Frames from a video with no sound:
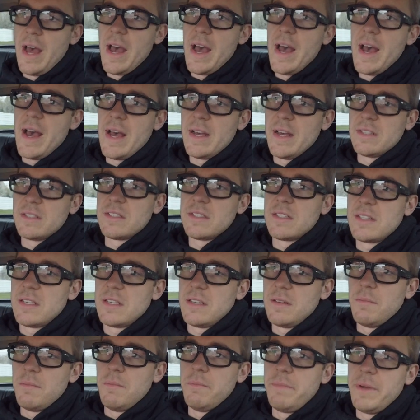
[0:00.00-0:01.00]
as
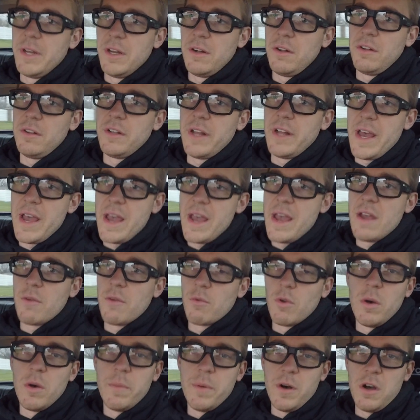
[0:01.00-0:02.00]
build
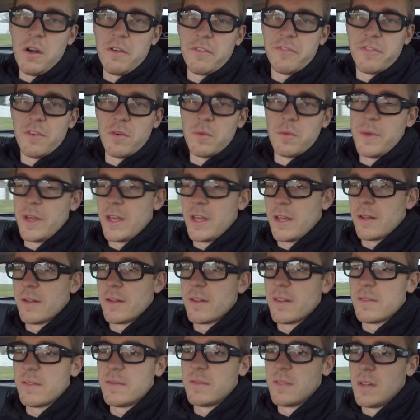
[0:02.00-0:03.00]
a roll bar for me.
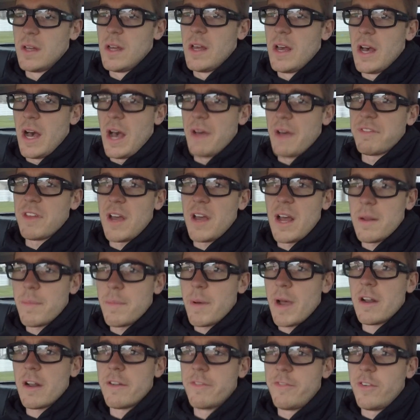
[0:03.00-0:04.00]
I thought
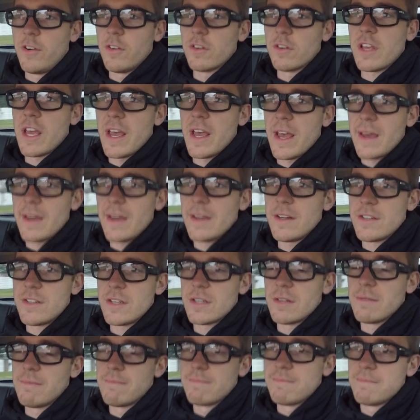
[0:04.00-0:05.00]
about a full cage.
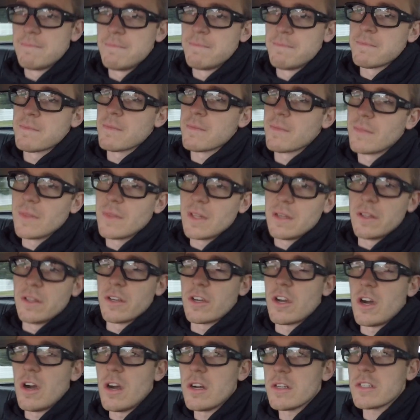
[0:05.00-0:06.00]

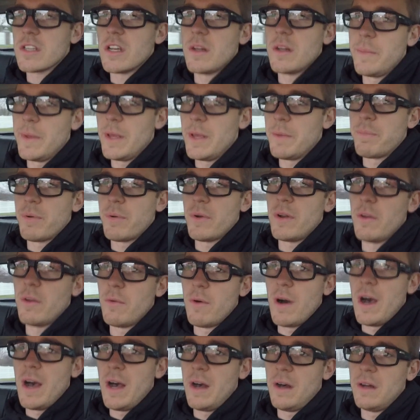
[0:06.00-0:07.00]
The car is going to be pretty
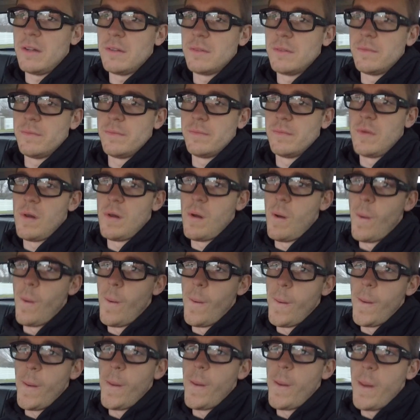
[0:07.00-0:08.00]
wild.
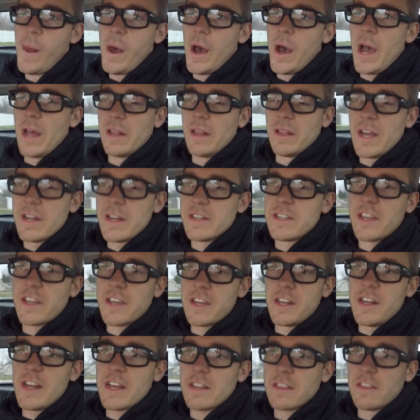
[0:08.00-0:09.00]
I'd like to
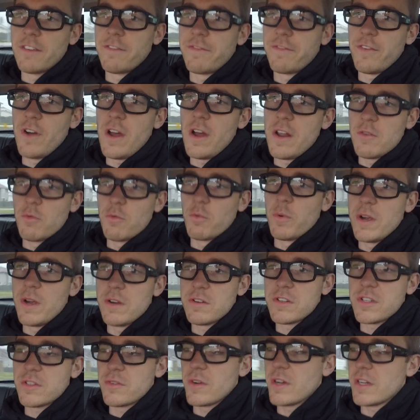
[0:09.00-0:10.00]
connect the front and
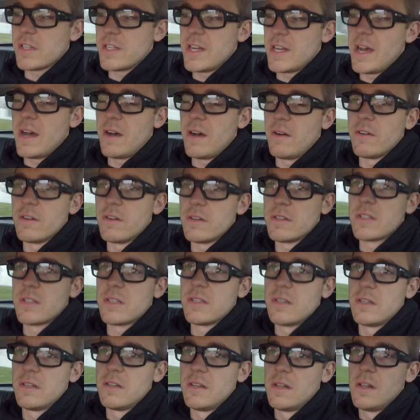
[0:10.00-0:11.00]
rear strut towers,
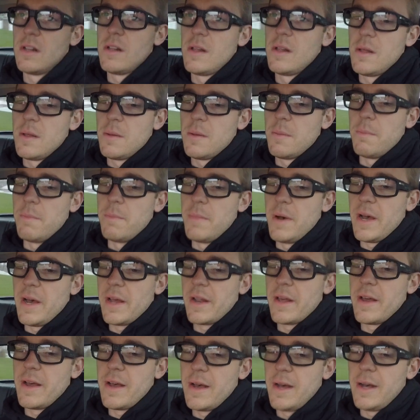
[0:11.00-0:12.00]

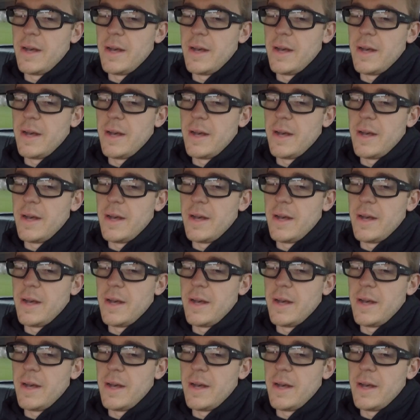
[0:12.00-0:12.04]
but